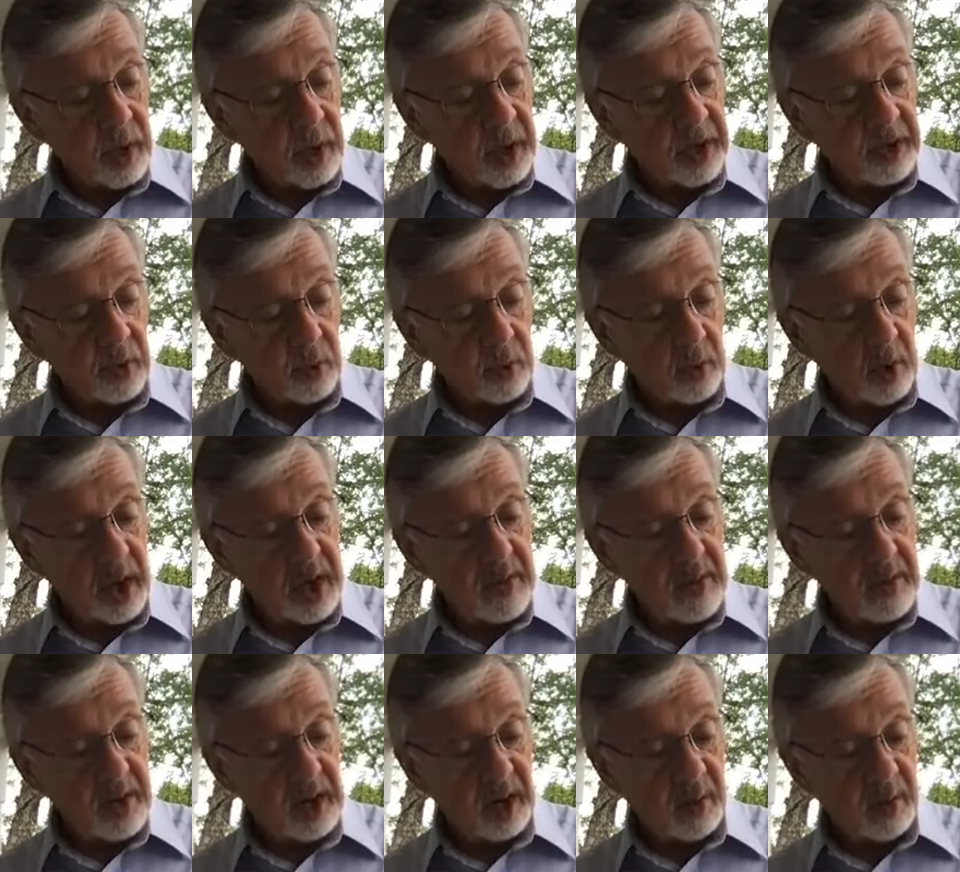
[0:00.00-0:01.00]
as a
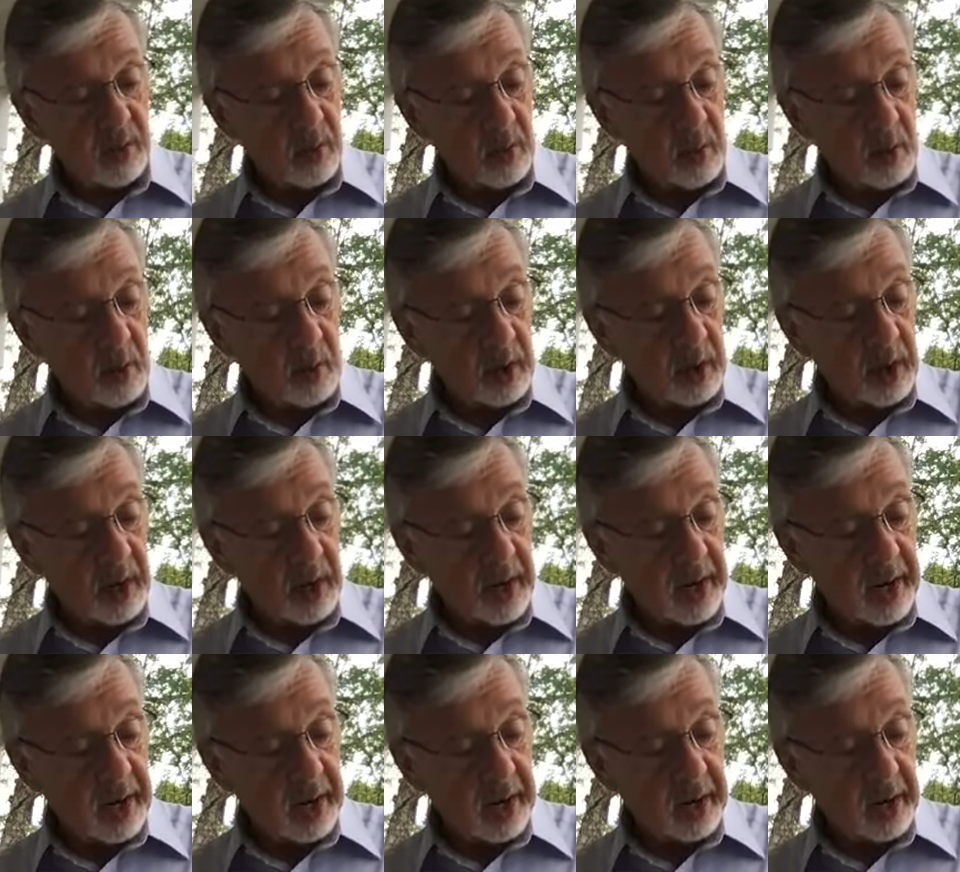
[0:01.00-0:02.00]
ravening and roaring
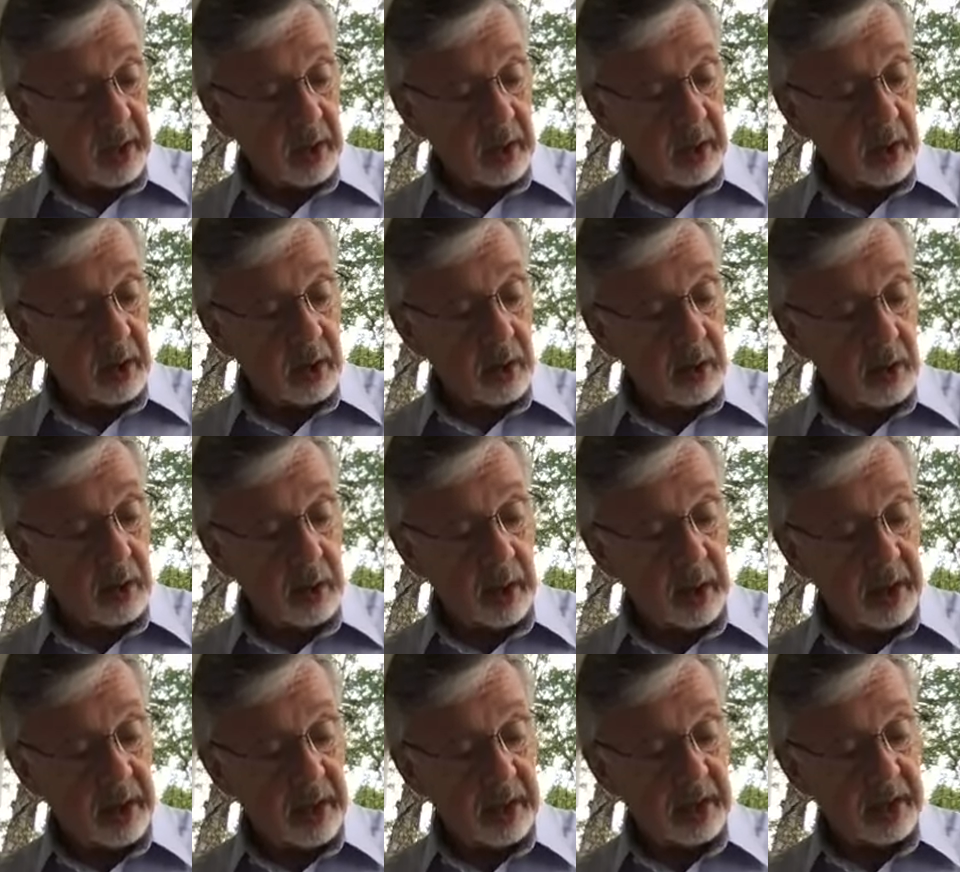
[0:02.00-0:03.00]
lion.
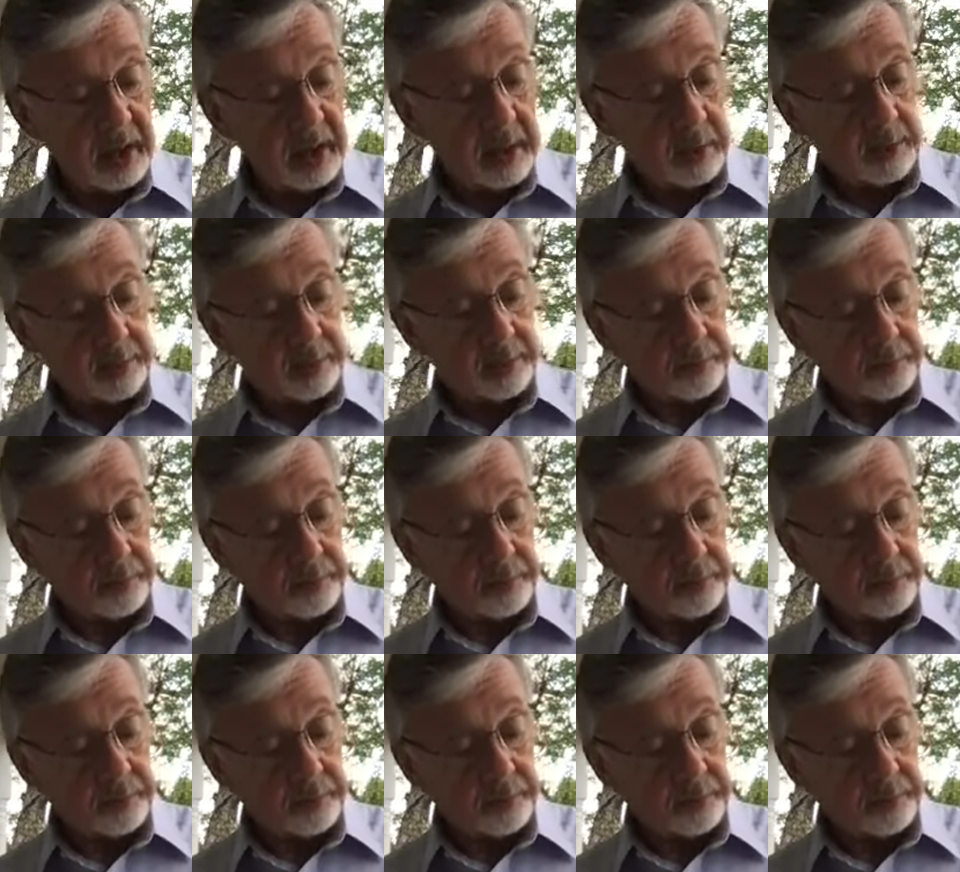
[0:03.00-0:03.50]
Now listen,